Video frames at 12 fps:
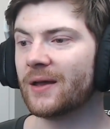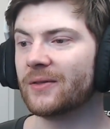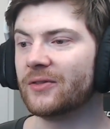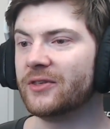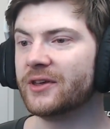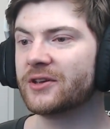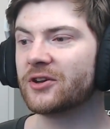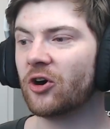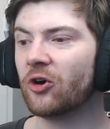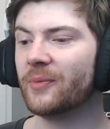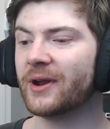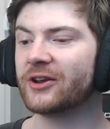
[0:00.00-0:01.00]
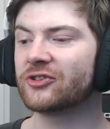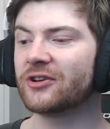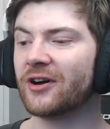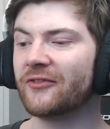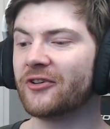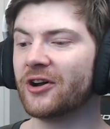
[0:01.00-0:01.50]
The culmination
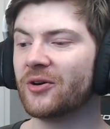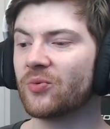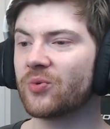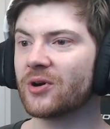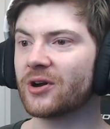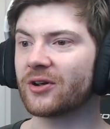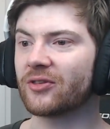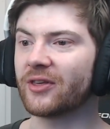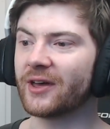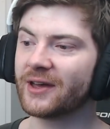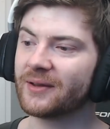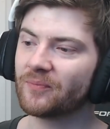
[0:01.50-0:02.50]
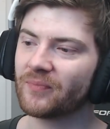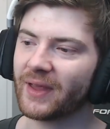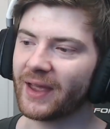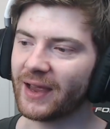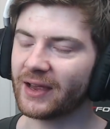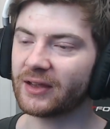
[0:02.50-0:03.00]
of her work there.
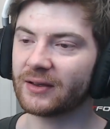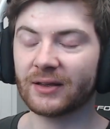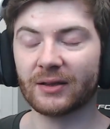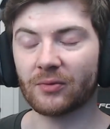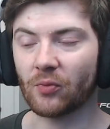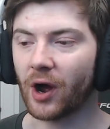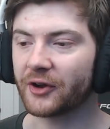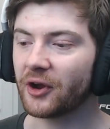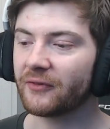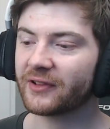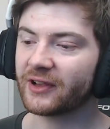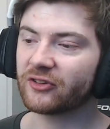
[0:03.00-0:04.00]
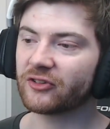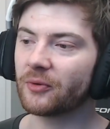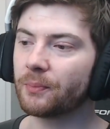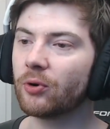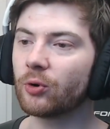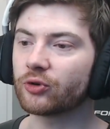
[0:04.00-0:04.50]
Well, I don't think this is a
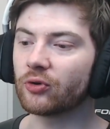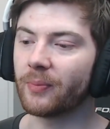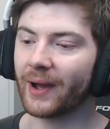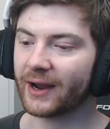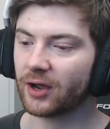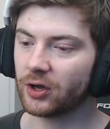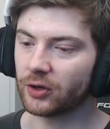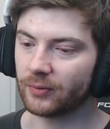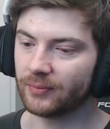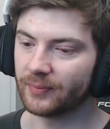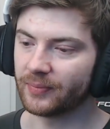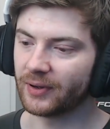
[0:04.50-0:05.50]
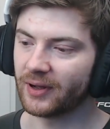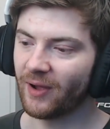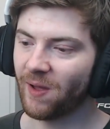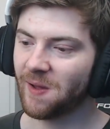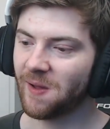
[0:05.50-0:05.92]
portal back home, but